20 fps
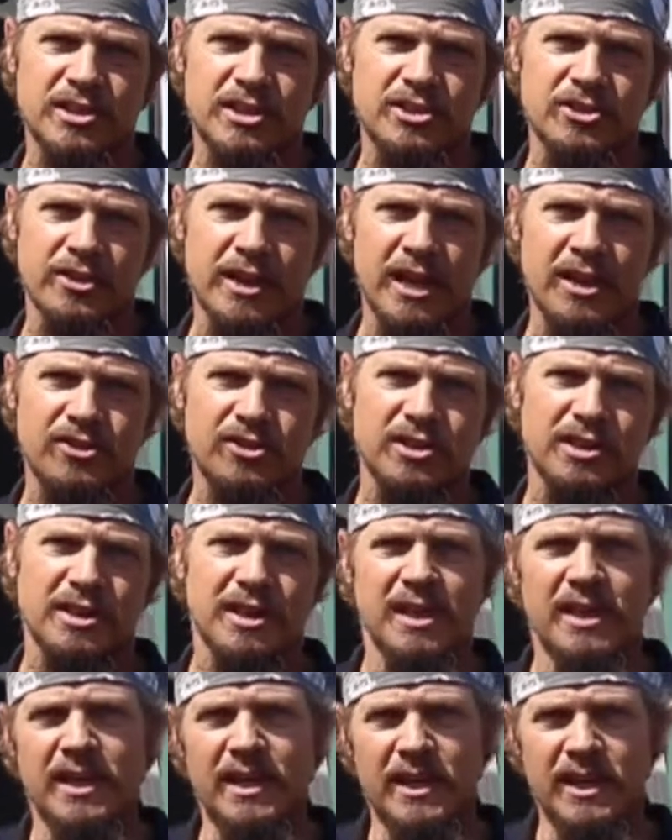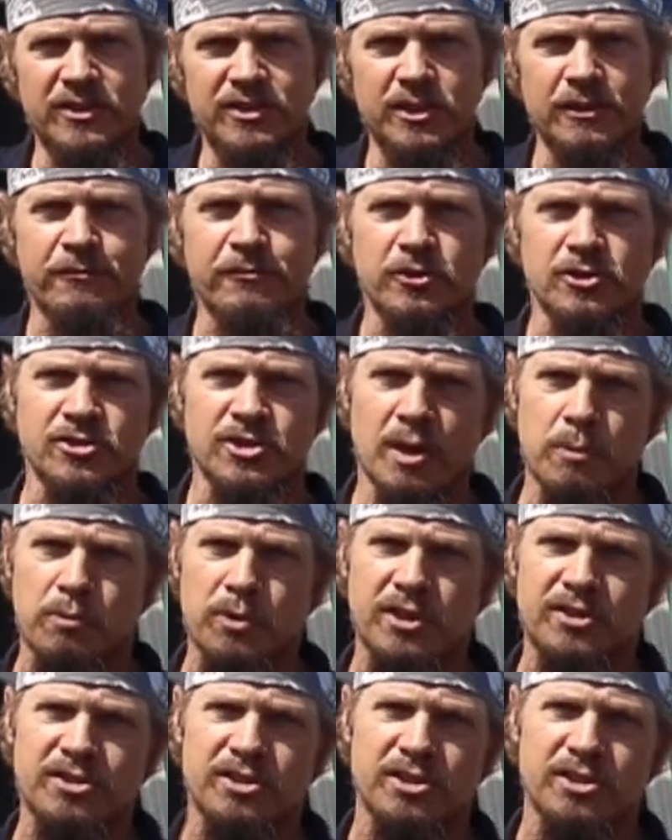in your engine is if for some
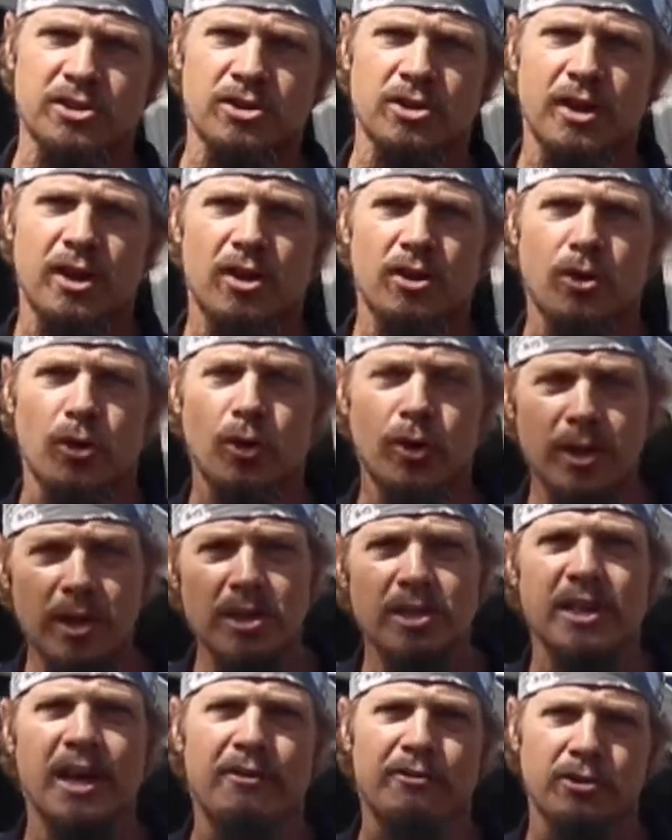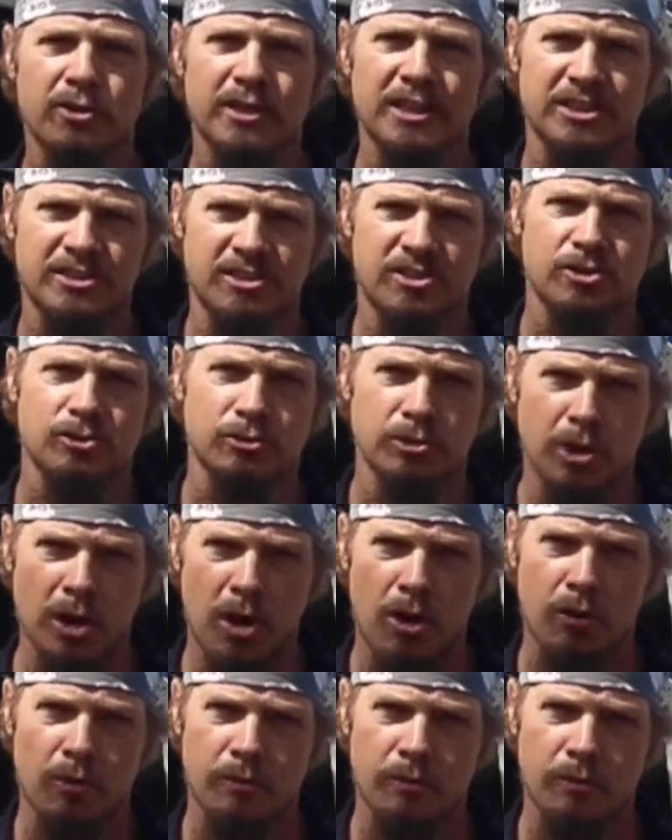reason your oil level gets too low.